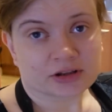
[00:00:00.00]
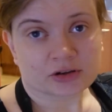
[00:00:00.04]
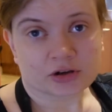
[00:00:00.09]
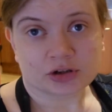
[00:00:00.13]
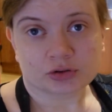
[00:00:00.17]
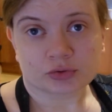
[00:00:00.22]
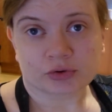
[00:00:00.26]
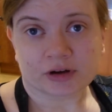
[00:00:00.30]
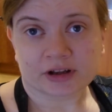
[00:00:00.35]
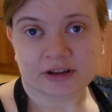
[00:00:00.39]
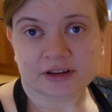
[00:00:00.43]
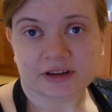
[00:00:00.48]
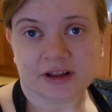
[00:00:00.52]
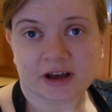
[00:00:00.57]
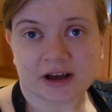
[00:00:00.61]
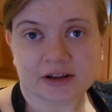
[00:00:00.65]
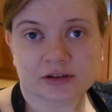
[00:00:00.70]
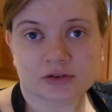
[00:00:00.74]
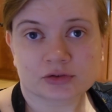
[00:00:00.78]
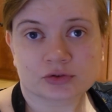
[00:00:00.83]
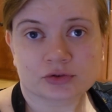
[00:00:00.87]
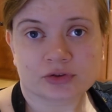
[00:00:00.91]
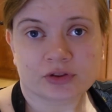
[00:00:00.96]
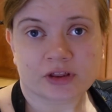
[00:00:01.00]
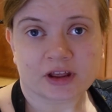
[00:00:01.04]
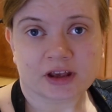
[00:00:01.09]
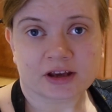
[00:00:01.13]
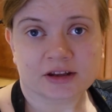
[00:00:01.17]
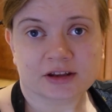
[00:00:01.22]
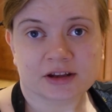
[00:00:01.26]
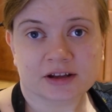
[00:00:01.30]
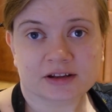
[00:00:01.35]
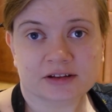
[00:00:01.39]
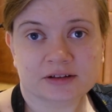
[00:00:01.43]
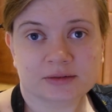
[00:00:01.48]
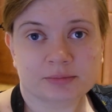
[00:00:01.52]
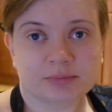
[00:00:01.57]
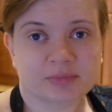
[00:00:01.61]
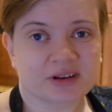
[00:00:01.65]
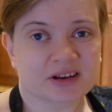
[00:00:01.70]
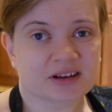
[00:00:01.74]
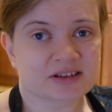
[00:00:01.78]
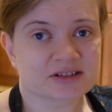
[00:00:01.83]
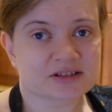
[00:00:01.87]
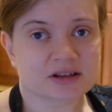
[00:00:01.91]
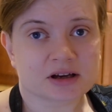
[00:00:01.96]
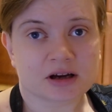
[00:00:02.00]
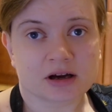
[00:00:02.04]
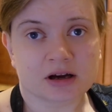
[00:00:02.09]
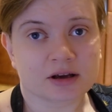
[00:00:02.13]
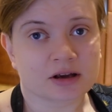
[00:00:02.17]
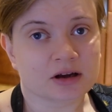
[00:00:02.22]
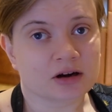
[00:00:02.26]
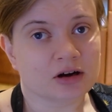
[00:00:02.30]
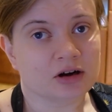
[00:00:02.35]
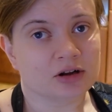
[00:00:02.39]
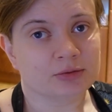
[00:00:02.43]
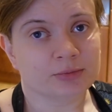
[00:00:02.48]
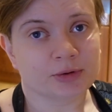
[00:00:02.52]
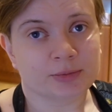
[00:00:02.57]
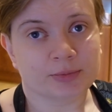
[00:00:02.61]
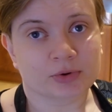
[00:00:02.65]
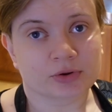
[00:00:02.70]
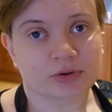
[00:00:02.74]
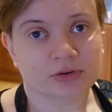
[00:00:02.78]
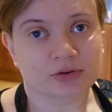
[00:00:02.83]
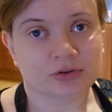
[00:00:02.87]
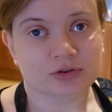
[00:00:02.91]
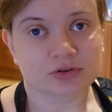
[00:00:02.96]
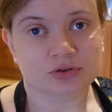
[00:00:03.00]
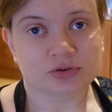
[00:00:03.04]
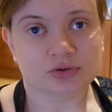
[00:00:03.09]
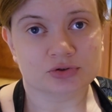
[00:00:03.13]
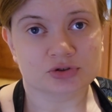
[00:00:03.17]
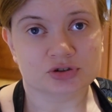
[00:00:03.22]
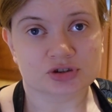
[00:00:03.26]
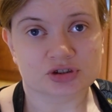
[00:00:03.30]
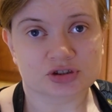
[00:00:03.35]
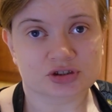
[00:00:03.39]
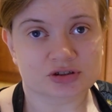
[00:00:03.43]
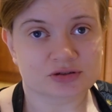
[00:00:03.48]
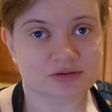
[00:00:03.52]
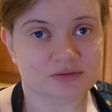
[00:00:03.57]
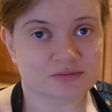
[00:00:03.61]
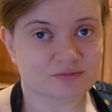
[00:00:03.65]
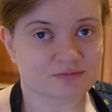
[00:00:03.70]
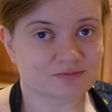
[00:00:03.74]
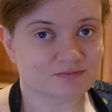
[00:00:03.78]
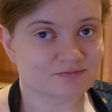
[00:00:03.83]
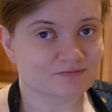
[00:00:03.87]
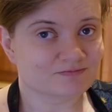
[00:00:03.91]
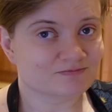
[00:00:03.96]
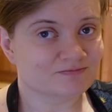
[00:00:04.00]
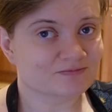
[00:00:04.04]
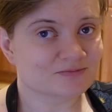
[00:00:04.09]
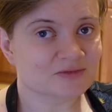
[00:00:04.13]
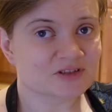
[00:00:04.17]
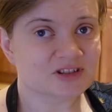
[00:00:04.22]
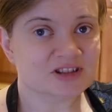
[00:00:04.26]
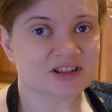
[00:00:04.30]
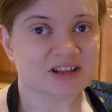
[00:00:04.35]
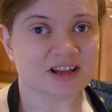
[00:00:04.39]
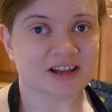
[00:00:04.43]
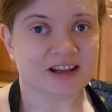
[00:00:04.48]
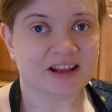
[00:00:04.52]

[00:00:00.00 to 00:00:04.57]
try to add that to thicken it because I can't be bothered to just sit